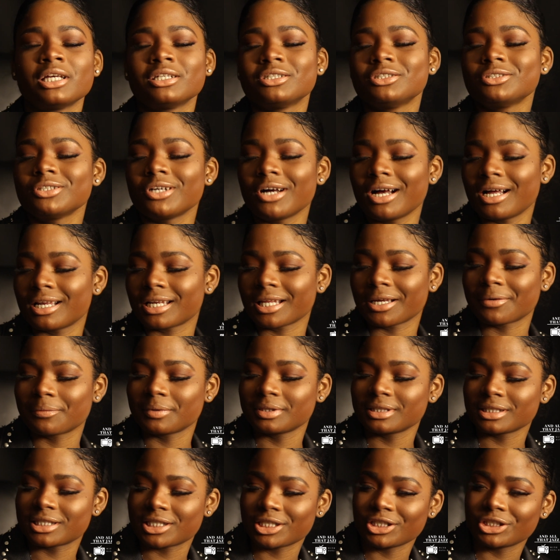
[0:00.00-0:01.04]
you know how like
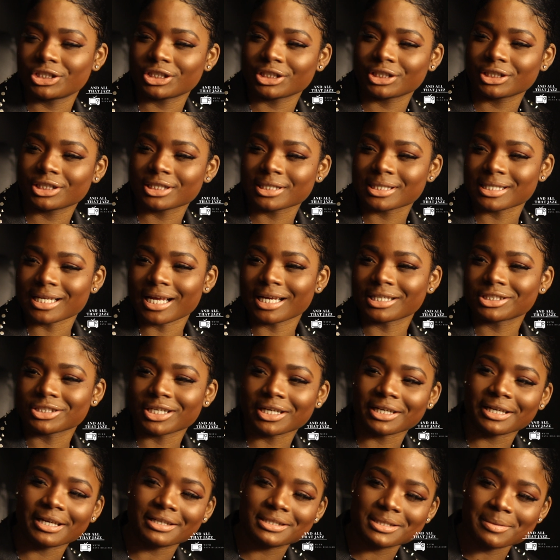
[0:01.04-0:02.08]
when the teacher is like
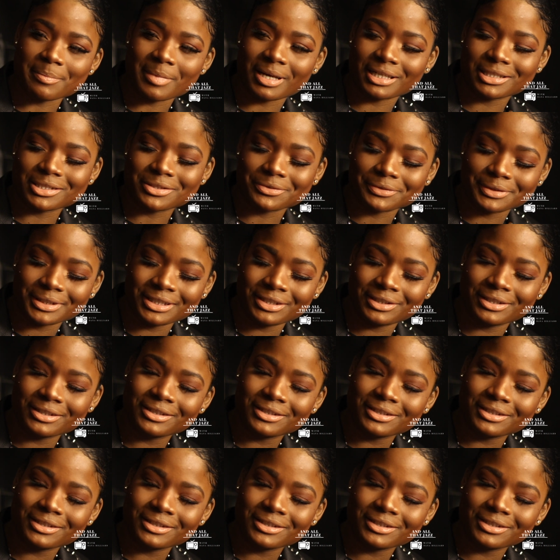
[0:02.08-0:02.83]
trying to get somebody to read?